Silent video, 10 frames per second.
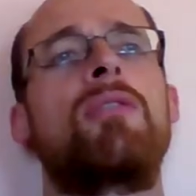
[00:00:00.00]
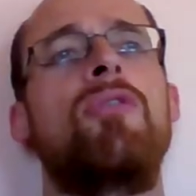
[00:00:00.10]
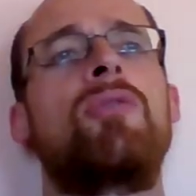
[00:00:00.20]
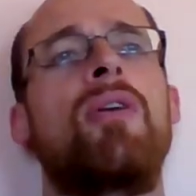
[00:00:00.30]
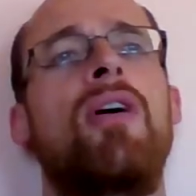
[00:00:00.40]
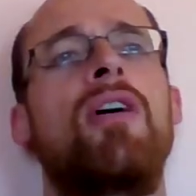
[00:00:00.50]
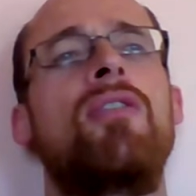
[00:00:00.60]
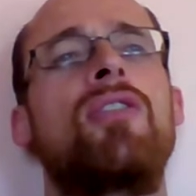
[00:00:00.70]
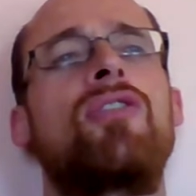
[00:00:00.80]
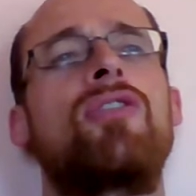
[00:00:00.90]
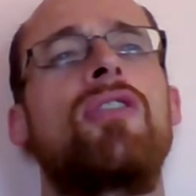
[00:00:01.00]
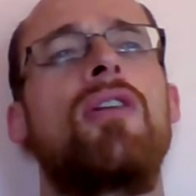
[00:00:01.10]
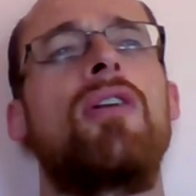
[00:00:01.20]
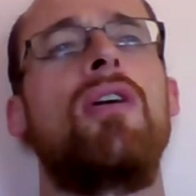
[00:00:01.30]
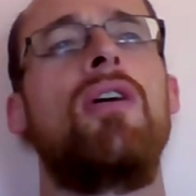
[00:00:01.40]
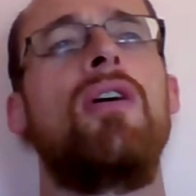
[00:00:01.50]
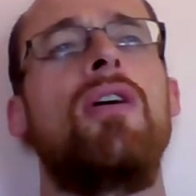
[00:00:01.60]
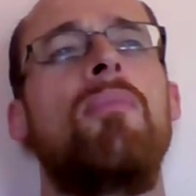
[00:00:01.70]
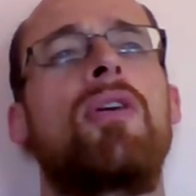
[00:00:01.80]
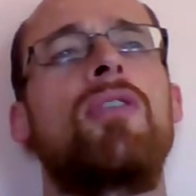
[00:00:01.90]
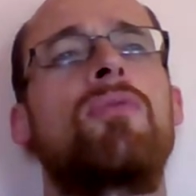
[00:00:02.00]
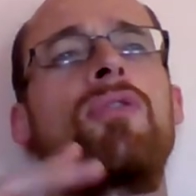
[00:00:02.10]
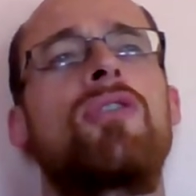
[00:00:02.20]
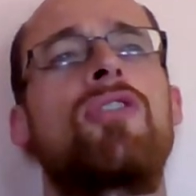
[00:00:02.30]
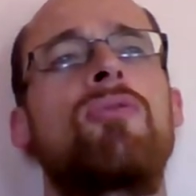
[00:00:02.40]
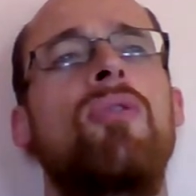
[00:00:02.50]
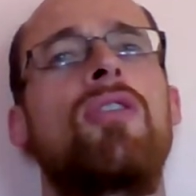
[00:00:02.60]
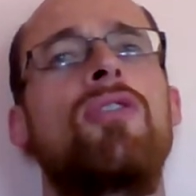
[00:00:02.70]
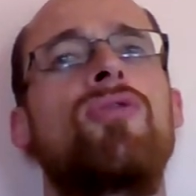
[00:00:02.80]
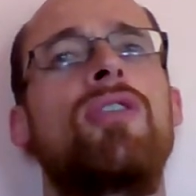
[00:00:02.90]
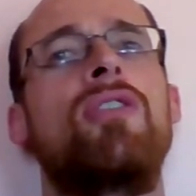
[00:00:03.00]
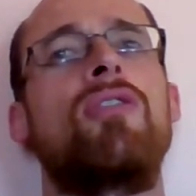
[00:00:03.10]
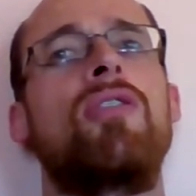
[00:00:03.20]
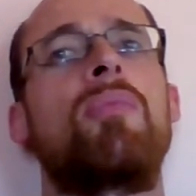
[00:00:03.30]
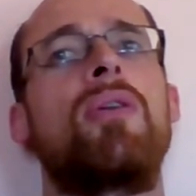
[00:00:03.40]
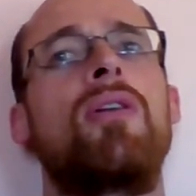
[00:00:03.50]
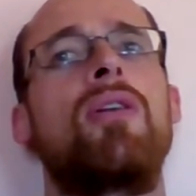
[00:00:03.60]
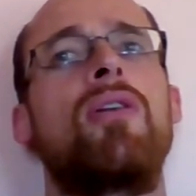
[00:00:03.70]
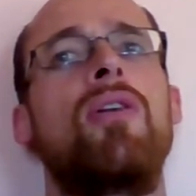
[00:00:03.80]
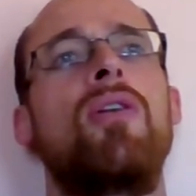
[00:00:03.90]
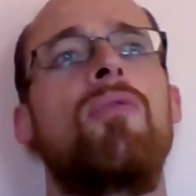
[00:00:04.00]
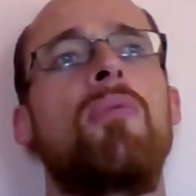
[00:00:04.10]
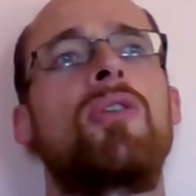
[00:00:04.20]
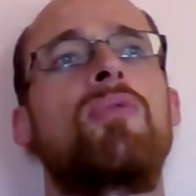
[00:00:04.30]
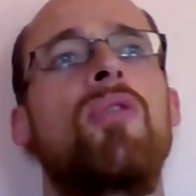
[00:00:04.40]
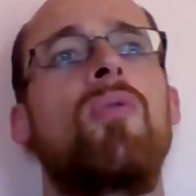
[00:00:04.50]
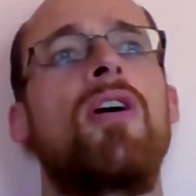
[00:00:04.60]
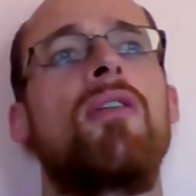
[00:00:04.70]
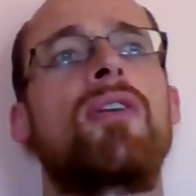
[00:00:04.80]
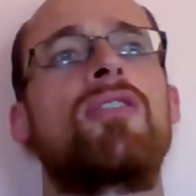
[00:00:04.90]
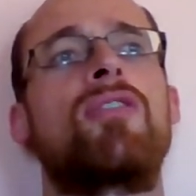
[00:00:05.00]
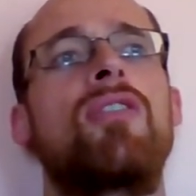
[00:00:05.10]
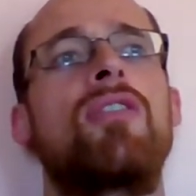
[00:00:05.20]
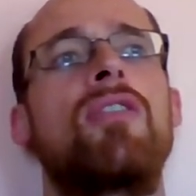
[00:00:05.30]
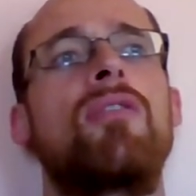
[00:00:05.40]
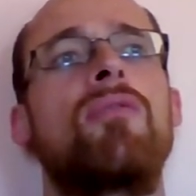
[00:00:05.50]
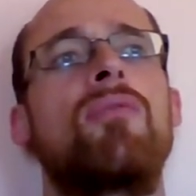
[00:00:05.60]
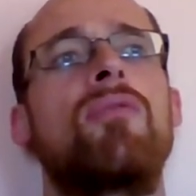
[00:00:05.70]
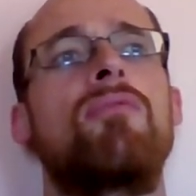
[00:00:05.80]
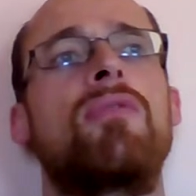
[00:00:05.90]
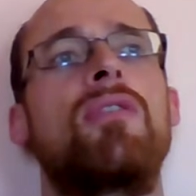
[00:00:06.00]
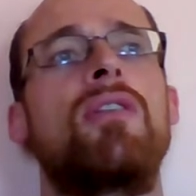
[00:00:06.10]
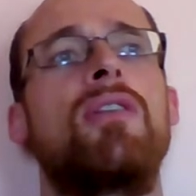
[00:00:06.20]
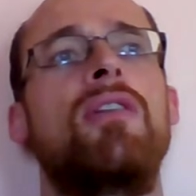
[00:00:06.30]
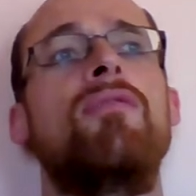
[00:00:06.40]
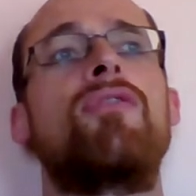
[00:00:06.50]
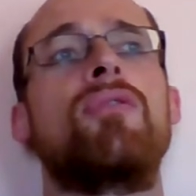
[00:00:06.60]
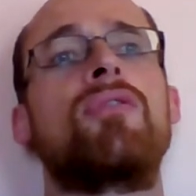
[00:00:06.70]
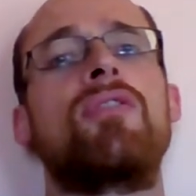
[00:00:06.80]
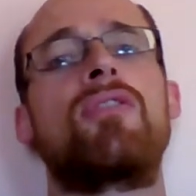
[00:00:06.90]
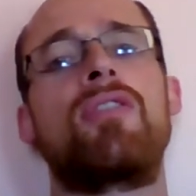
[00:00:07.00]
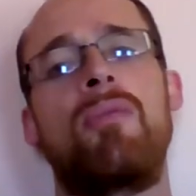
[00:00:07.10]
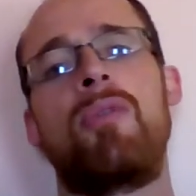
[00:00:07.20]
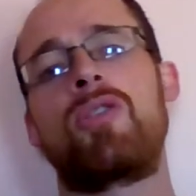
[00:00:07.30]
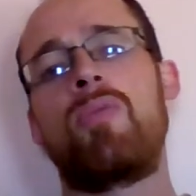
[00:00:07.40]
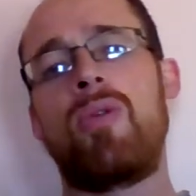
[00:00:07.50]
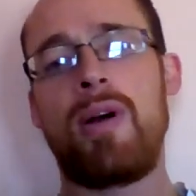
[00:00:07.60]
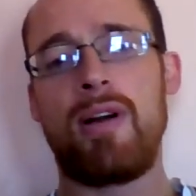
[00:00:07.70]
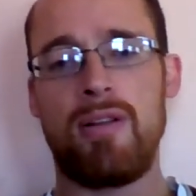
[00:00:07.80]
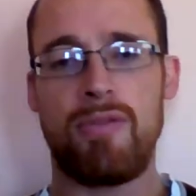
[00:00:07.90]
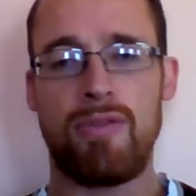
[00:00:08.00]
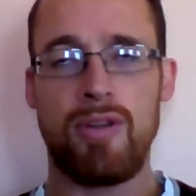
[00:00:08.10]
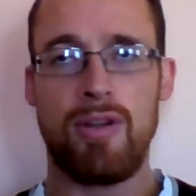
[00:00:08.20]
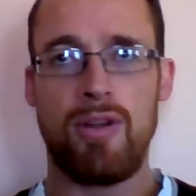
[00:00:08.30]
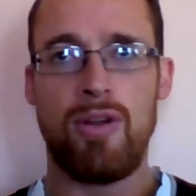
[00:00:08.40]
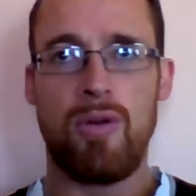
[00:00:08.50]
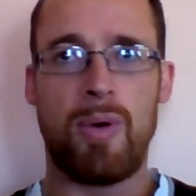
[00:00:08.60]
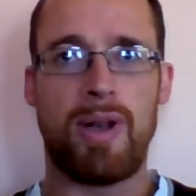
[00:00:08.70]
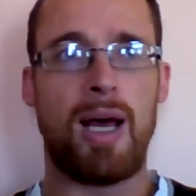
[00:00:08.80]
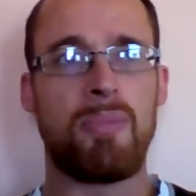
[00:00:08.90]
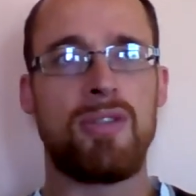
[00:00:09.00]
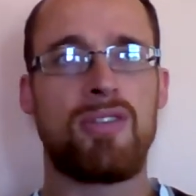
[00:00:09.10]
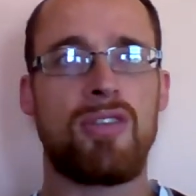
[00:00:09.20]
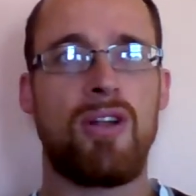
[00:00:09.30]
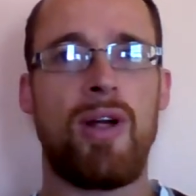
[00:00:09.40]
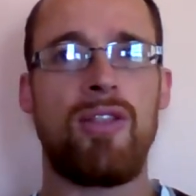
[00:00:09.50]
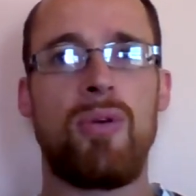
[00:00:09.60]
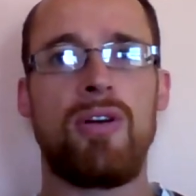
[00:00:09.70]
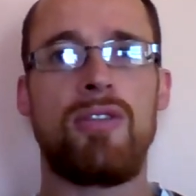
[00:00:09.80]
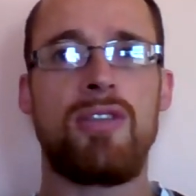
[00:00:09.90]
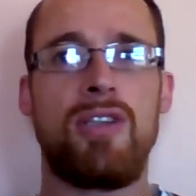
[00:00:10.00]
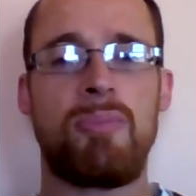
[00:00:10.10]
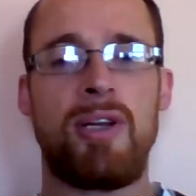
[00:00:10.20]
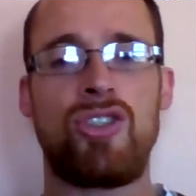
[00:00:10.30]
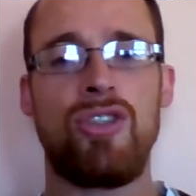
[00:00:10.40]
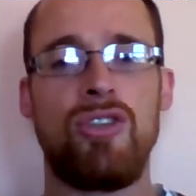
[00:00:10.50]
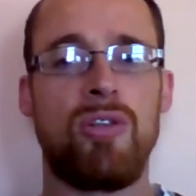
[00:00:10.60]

I suppose being Irish, because we're such a small country in Europe, we're much more aware of external influences and much more aware of what happens around the world, especially in